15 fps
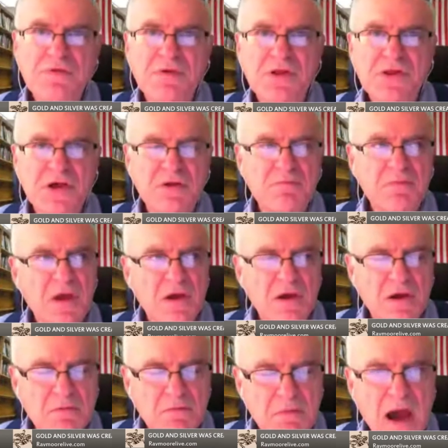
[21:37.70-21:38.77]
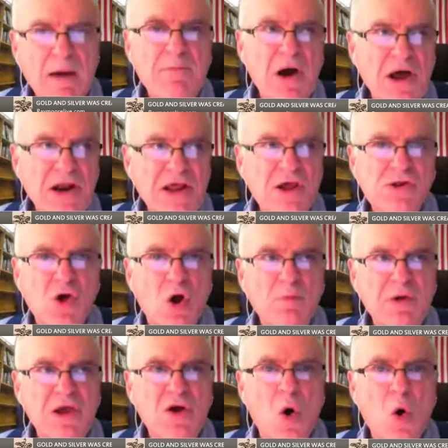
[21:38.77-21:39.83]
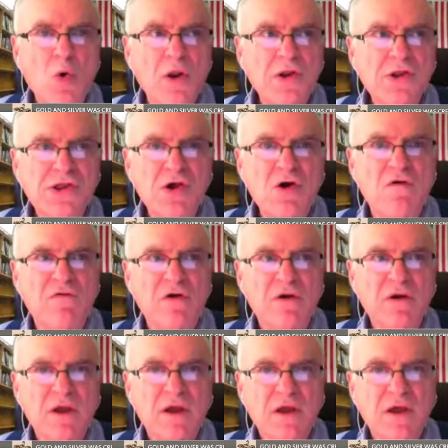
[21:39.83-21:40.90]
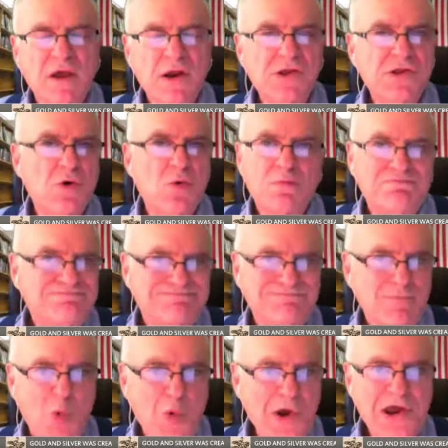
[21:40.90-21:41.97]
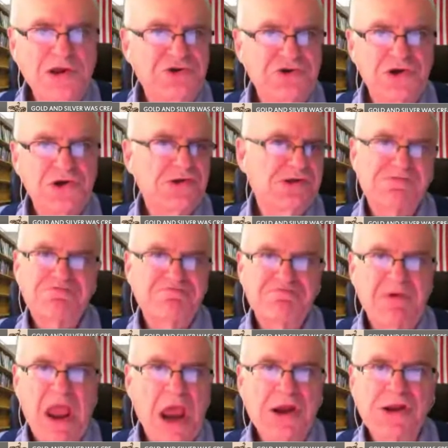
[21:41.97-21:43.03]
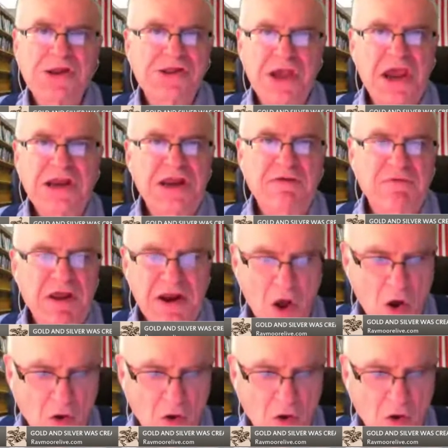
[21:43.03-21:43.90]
said, my money is going to be gold and silver. And so we just instinctively know